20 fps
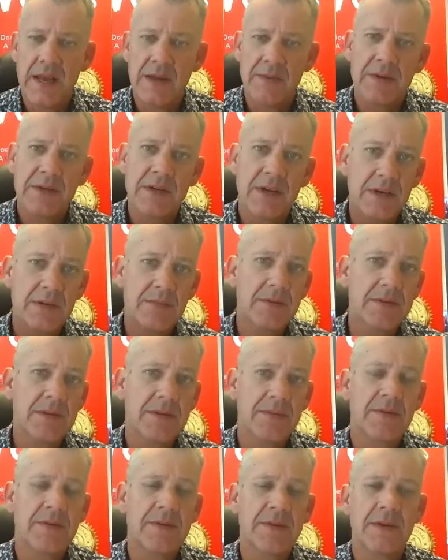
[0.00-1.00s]
And we talked
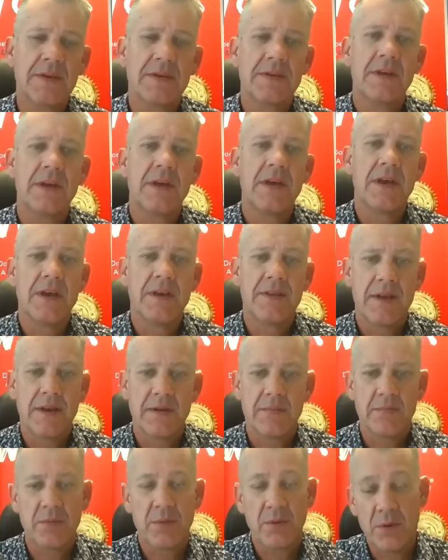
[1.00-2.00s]
about some of the things
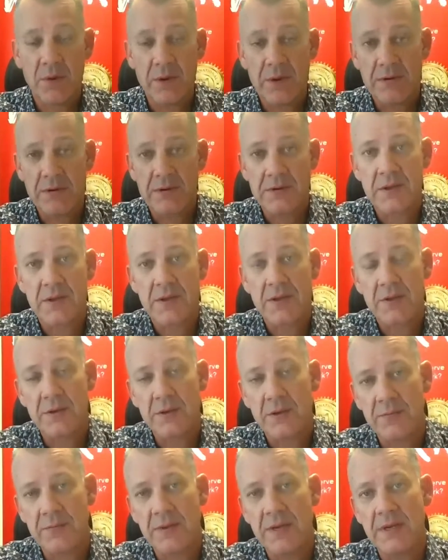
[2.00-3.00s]
that employers
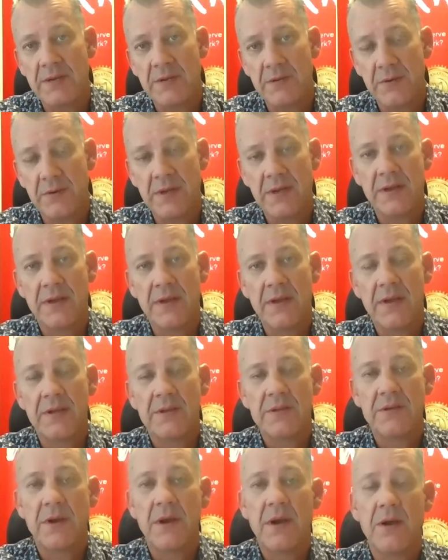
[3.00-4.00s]
could be doing
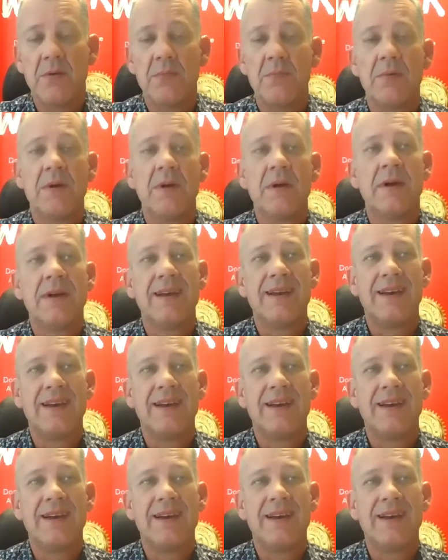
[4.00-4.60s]
to help